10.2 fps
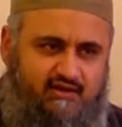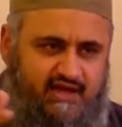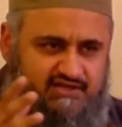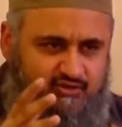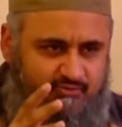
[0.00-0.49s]

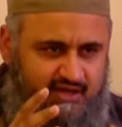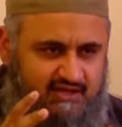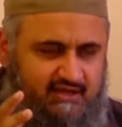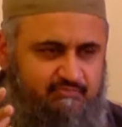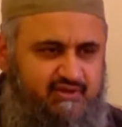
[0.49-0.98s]
Actually, we're
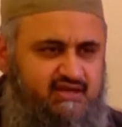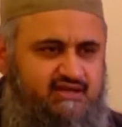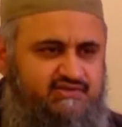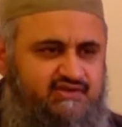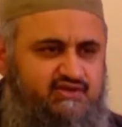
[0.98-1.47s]
making it
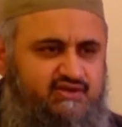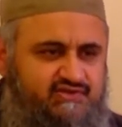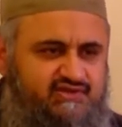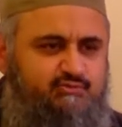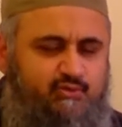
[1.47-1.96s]
bigger so you can
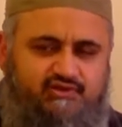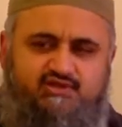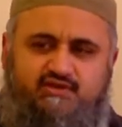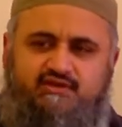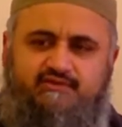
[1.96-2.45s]
see what we're
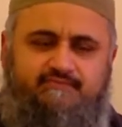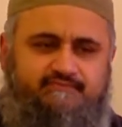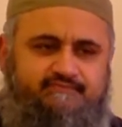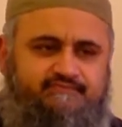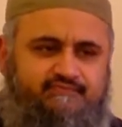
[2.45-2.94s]
doing.
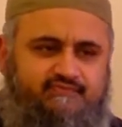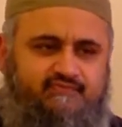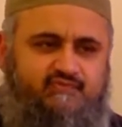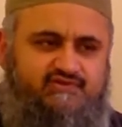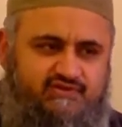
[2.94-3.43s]

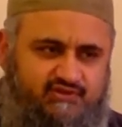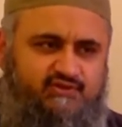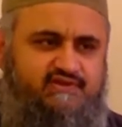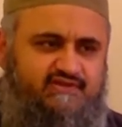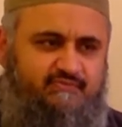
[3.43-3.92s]
We're still
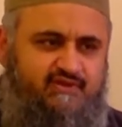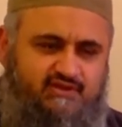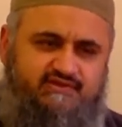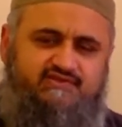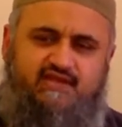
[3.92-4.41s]
doing something, you
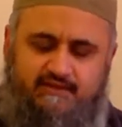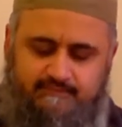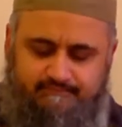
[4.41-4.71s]
can see it.